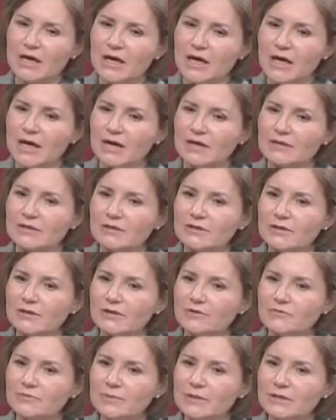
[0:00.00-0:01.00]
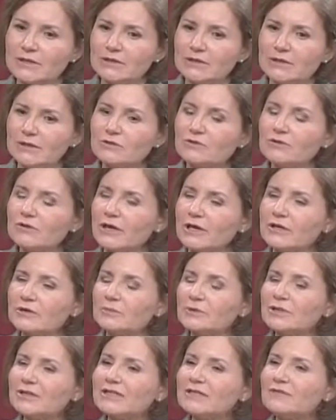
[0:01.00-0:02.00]
And there have been
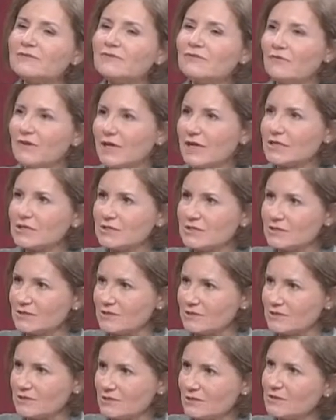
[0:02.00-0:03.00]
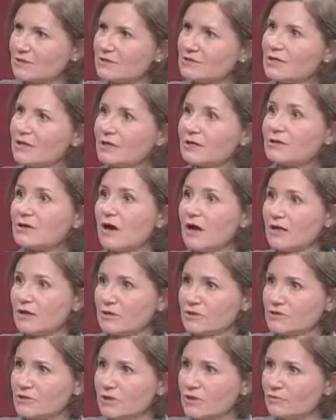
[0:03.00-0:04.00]
incredible advances in
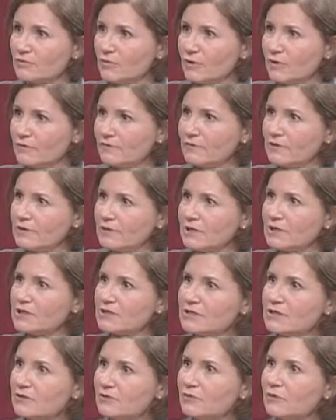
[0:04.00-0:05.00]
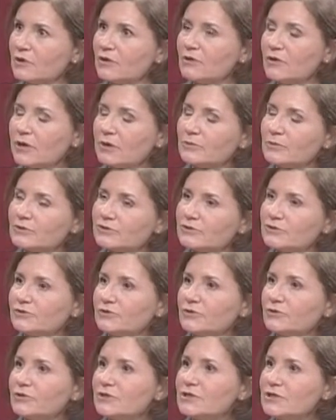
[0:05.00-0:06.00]
technology, and one of the things that we are able to
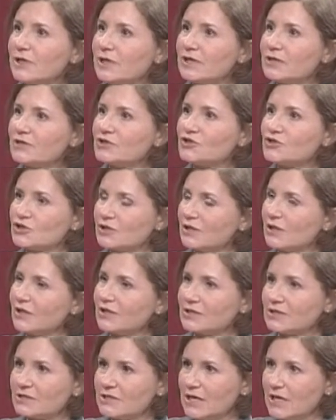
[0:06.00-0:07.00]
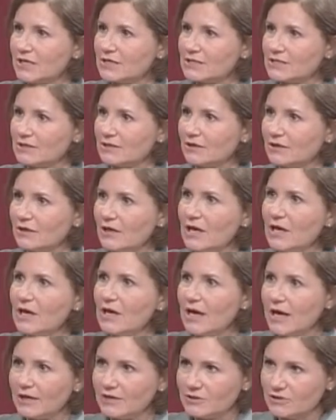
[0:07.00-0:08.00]
do today is genetic testing.
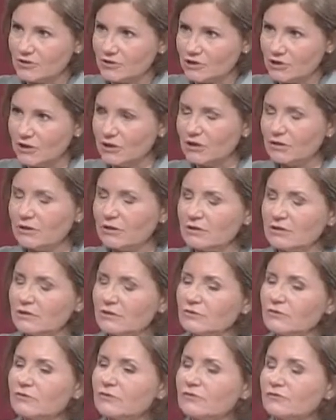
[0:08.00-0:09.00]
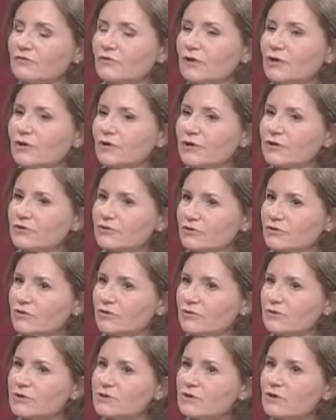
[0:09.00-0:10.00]
And the gene that you're referring
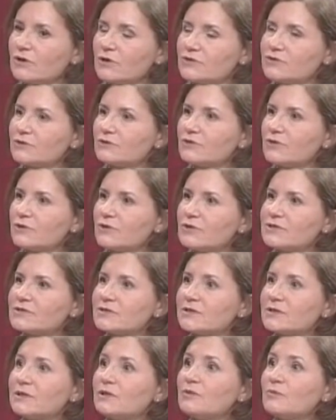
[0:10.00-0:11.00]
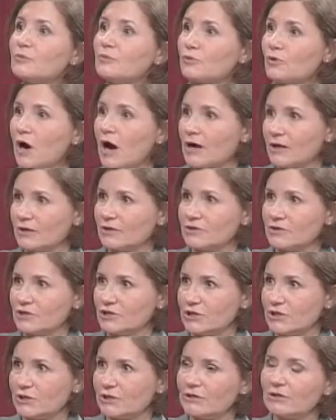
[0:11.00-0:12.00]
to is also known as the BRCA
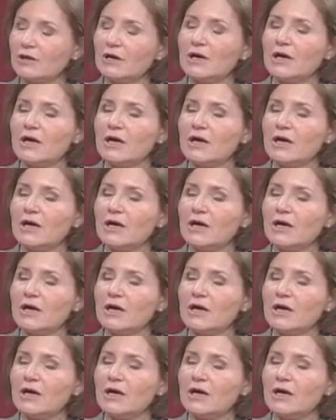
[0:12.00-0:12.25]
gene.